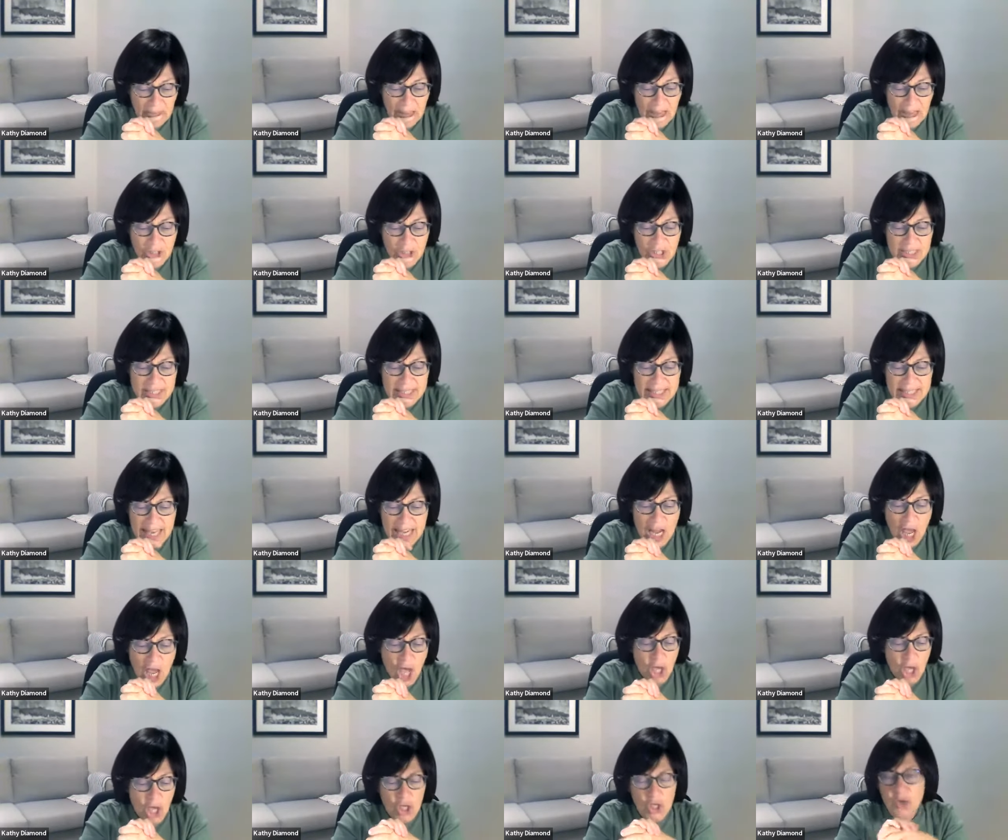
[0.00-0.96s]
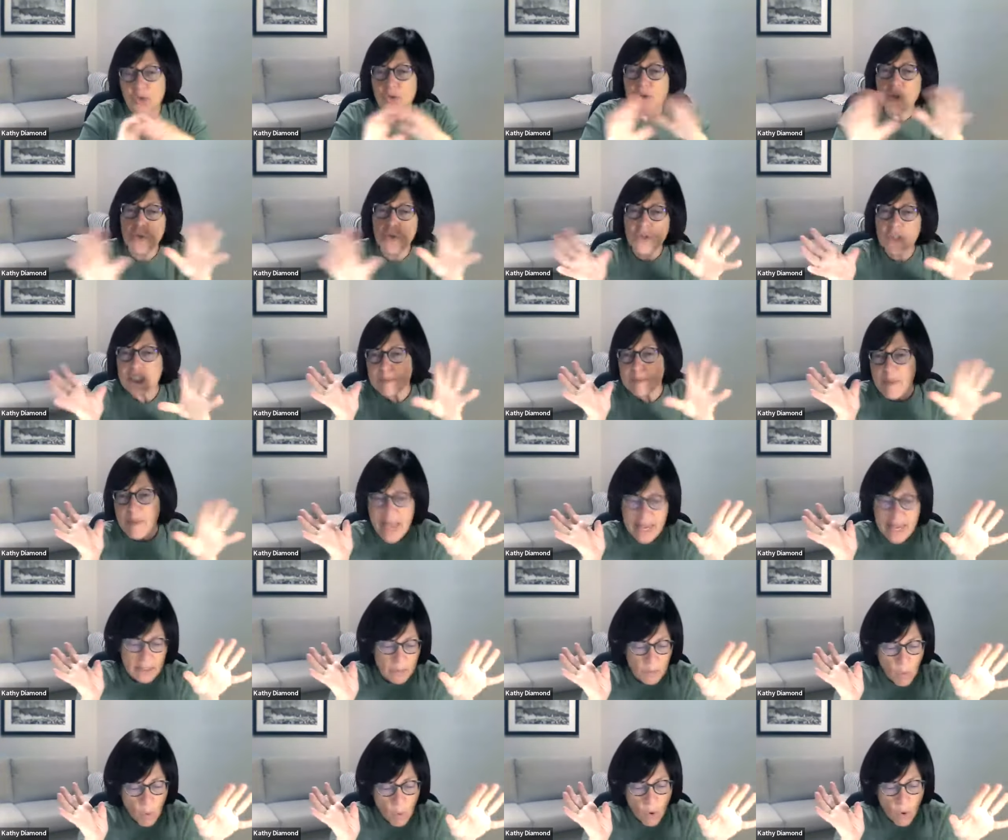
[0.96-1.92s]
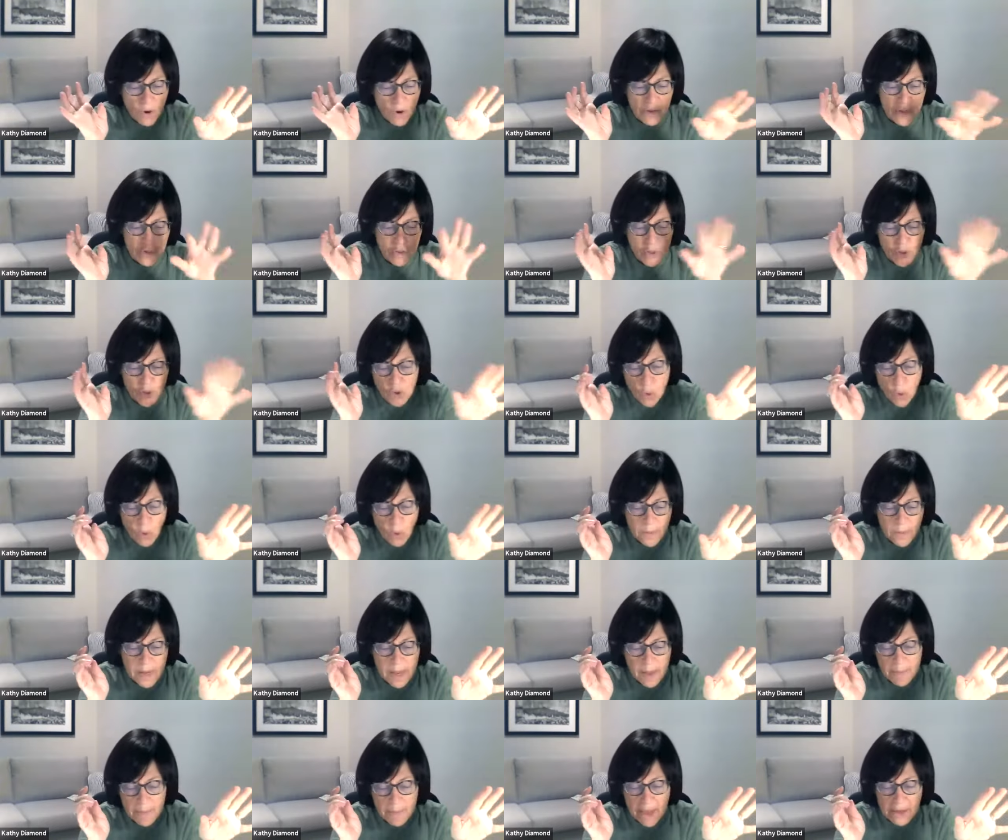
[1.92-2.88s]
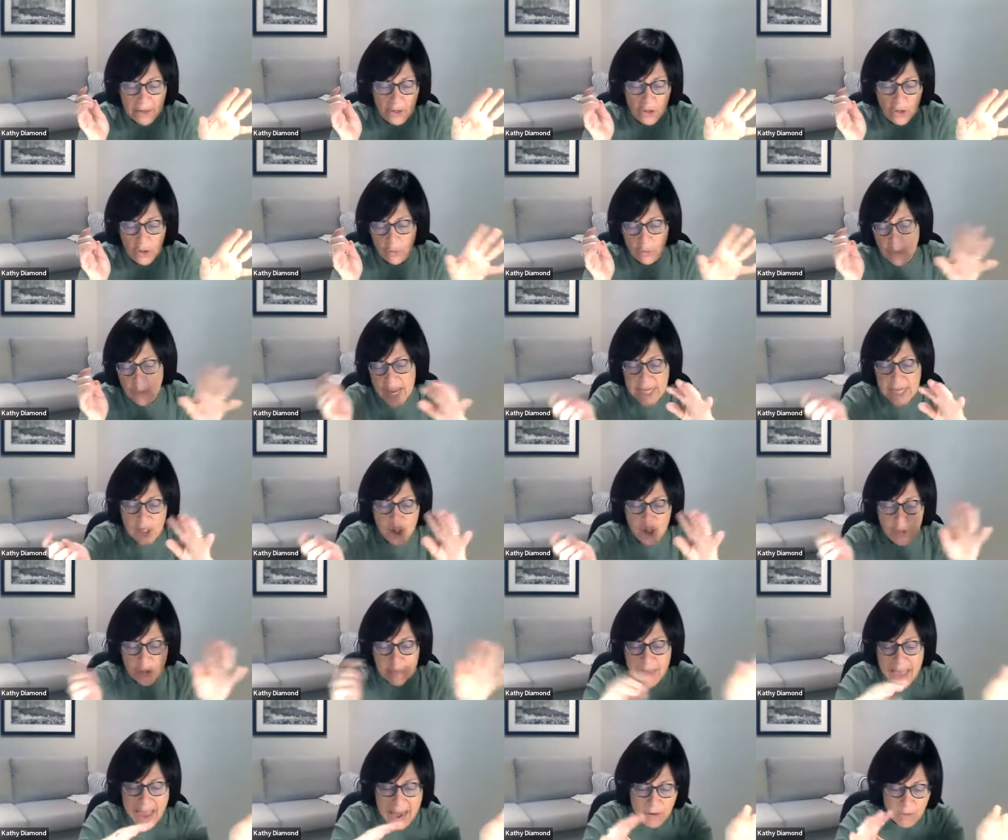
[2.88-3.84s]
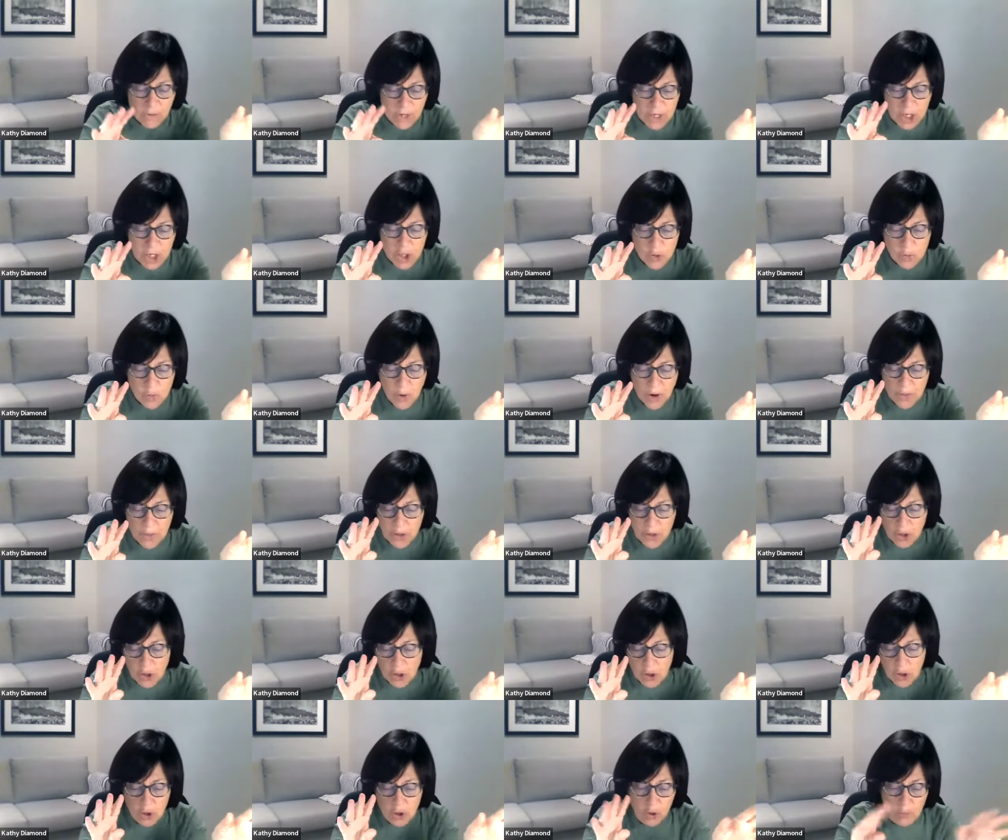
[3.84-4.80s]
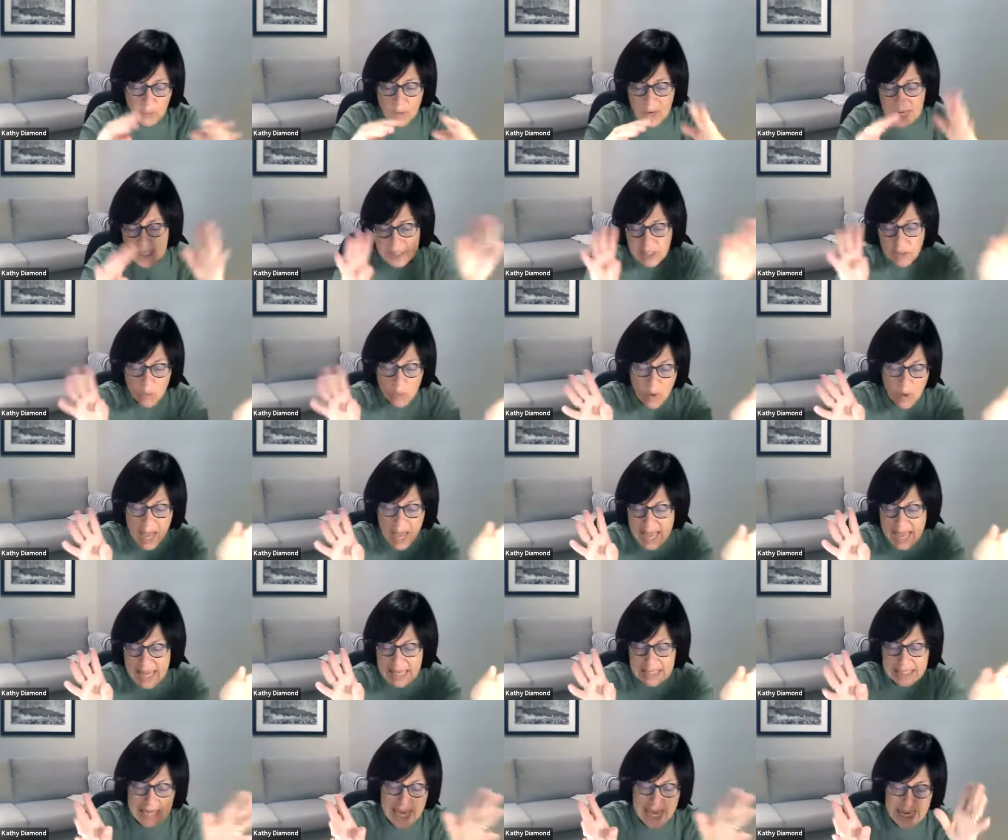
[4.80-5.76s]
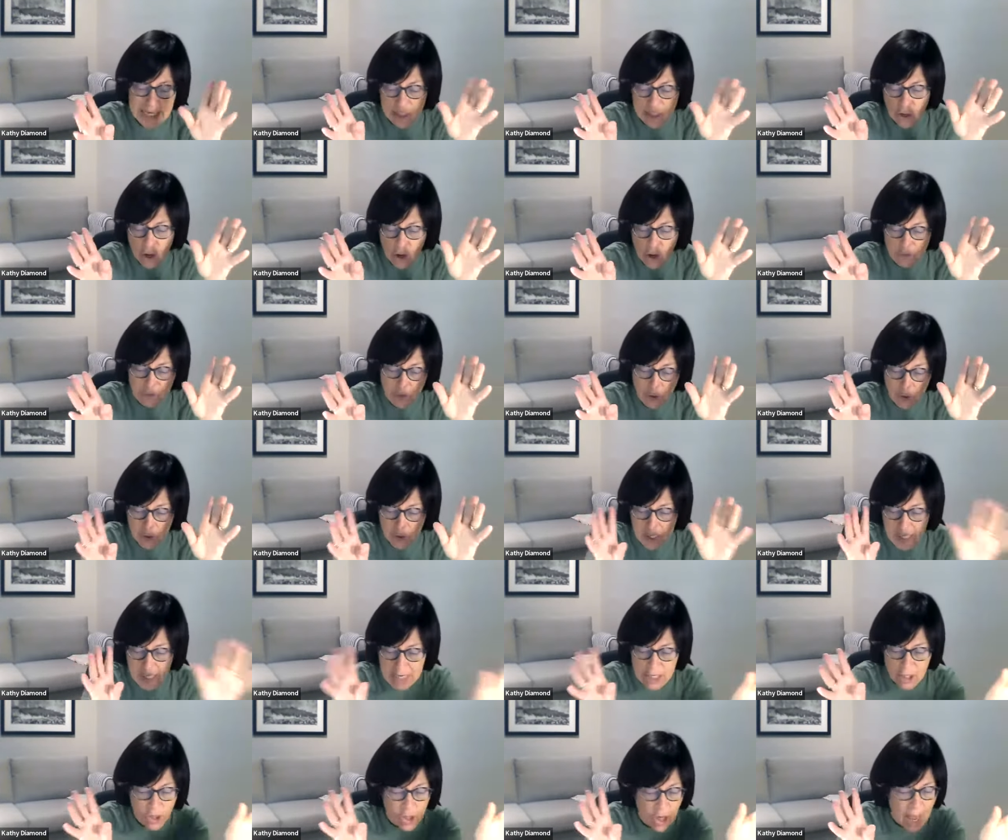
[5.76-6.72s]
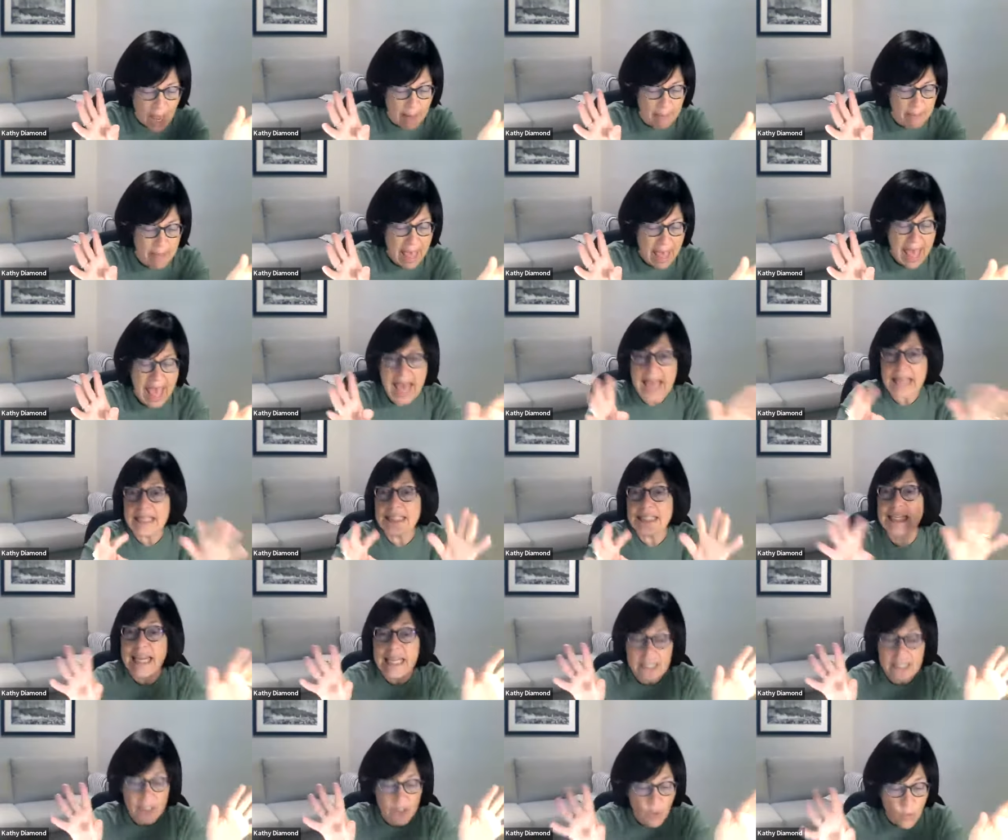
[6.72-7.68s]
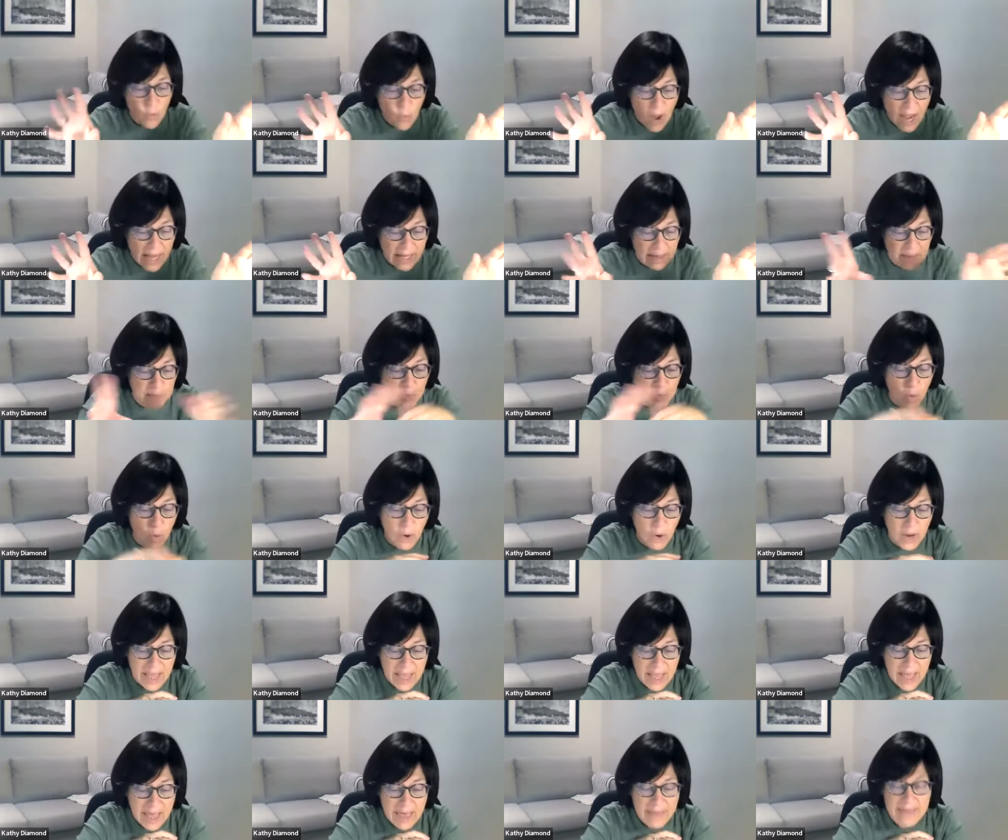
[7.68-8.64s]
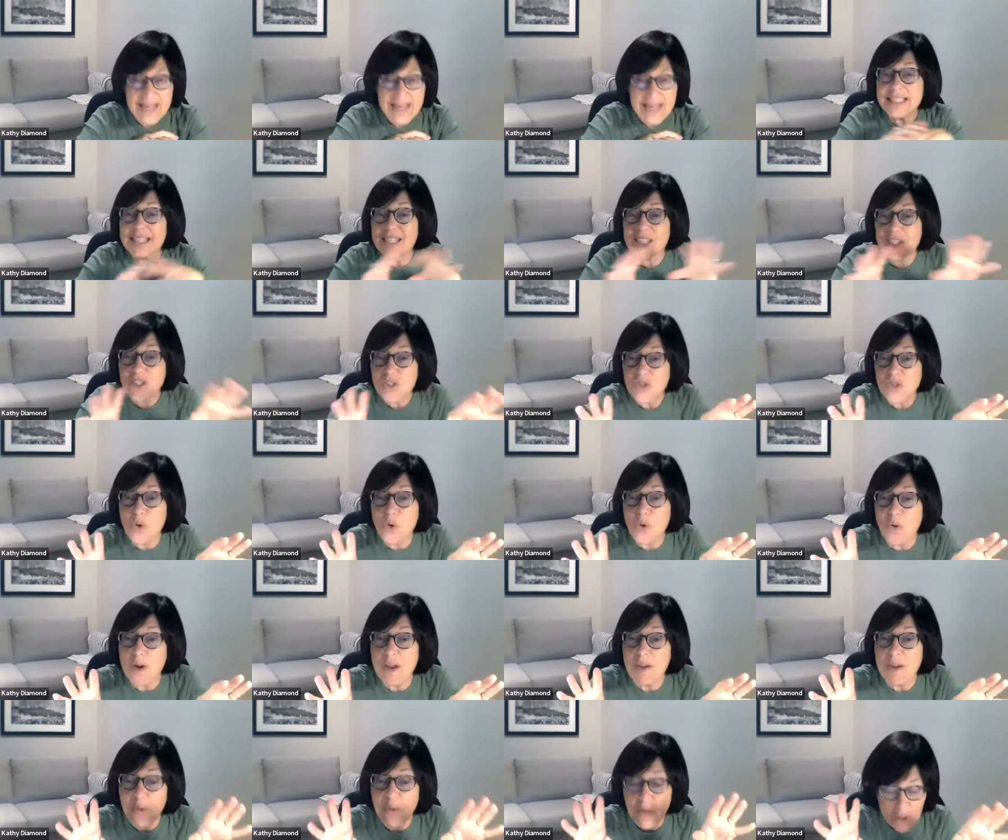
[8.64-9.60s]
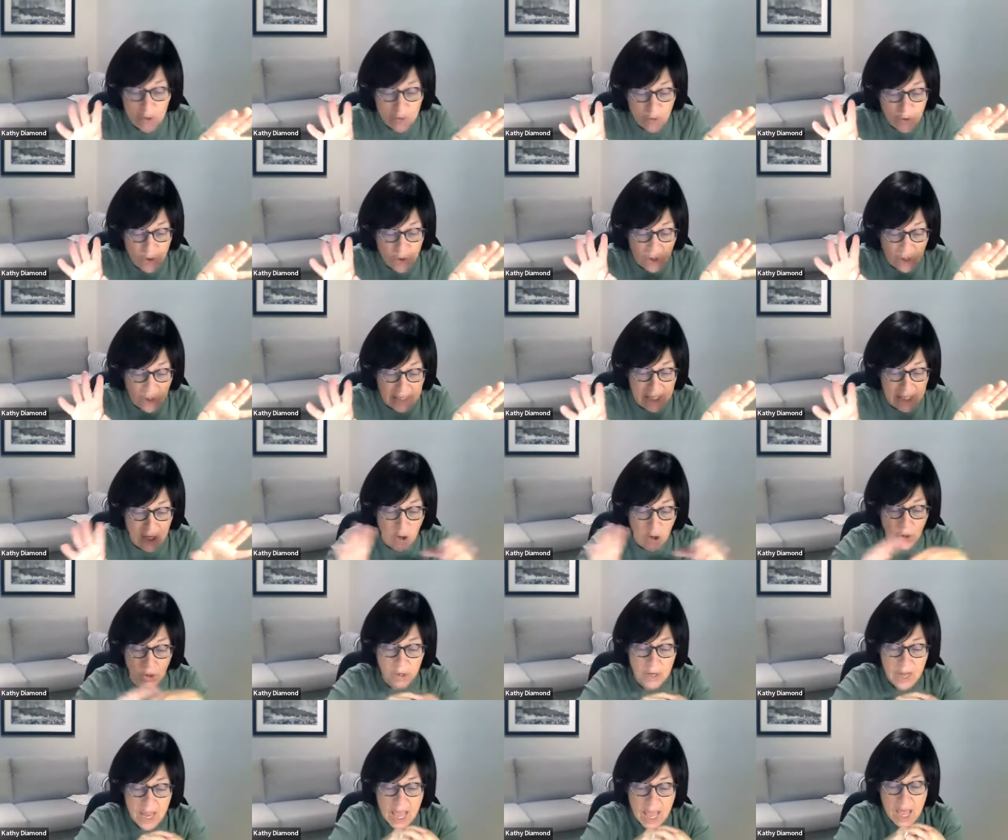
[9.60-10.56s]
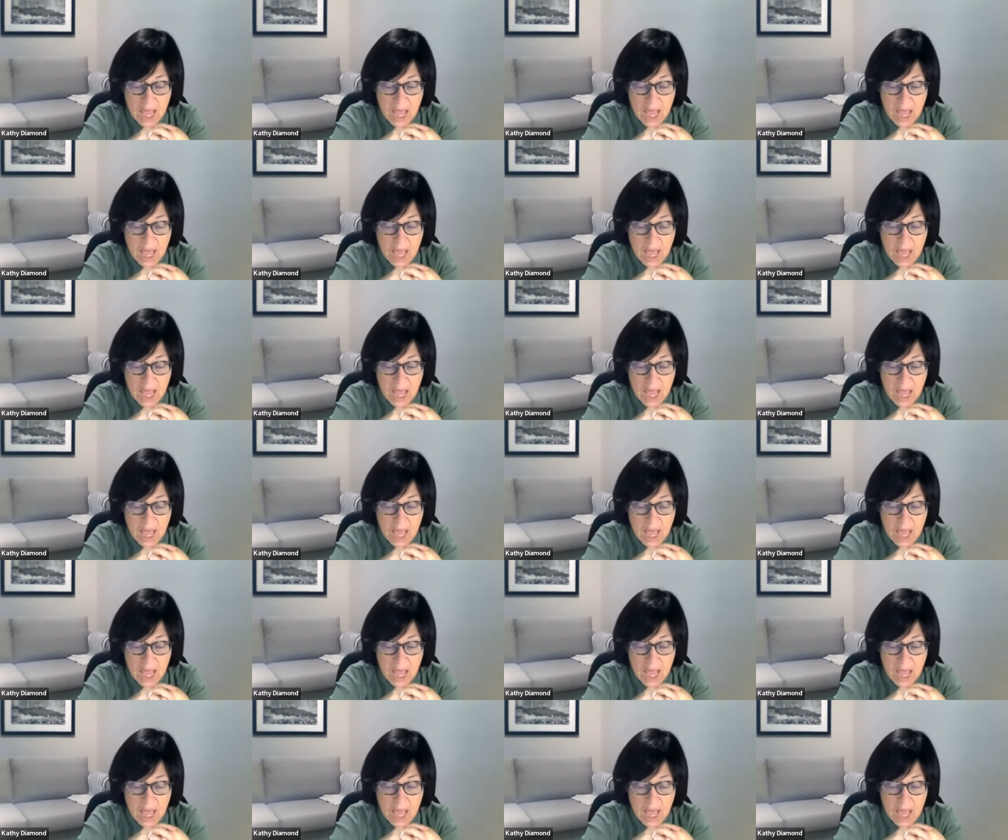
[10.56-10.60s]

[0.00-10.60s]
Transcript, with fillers: she said, you, you expect more the story about an arranged marriage where the girl runs away, takes off her hijab, and dates a white boy. That's the story we usually heard.